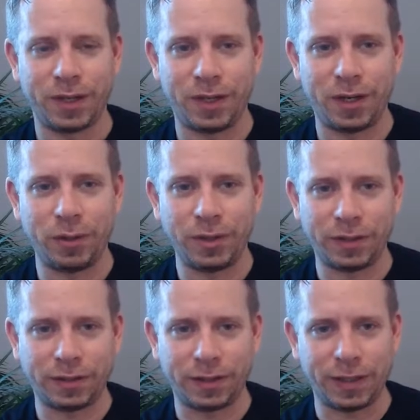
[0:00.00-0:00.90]
And
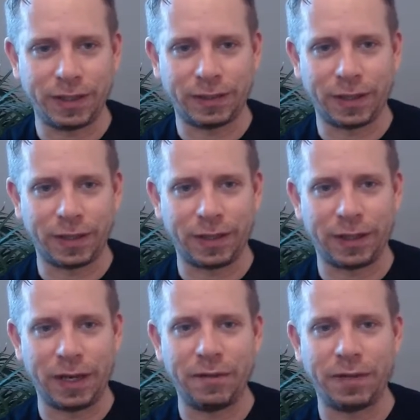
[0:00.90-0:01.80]
notice, is the
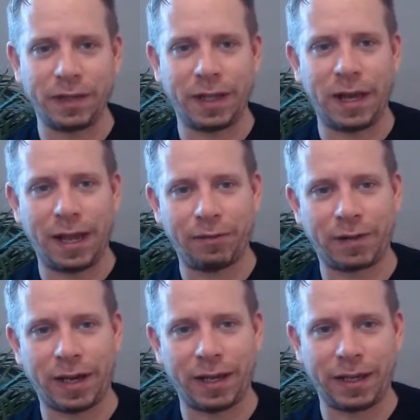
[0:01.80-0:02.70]
lifting the
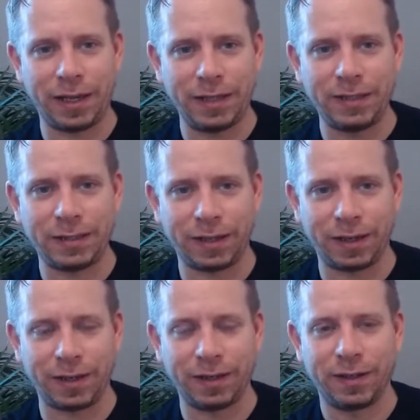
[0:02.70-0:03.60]
left leg
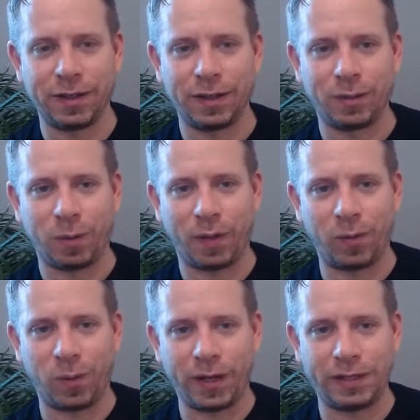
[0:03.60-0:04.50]
easier when
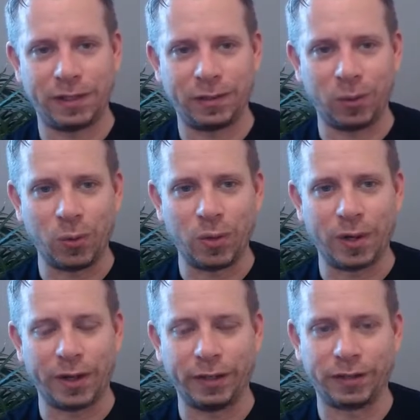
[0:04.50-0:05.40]
the weight is
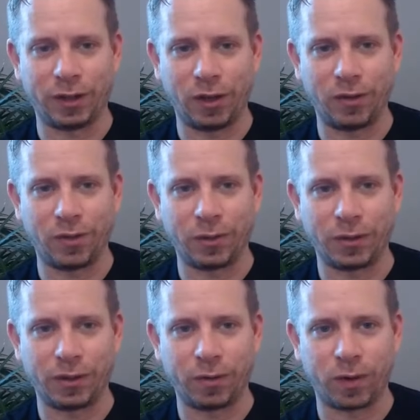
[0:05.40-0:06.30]
organized over
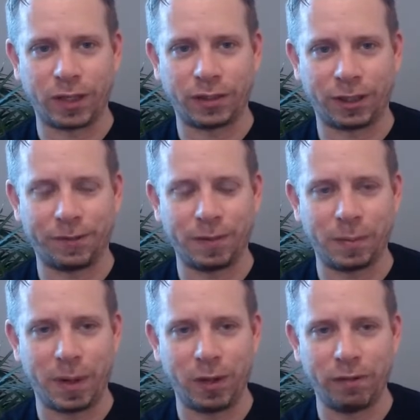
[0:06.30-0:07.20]
onto the right side of the
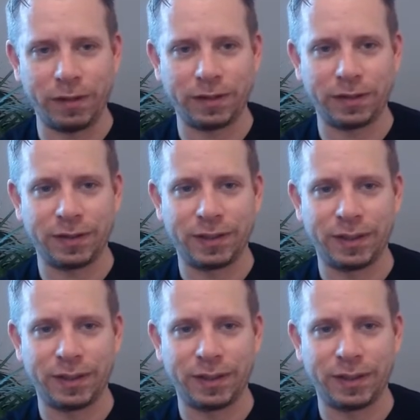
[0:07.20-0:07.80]
pelvis?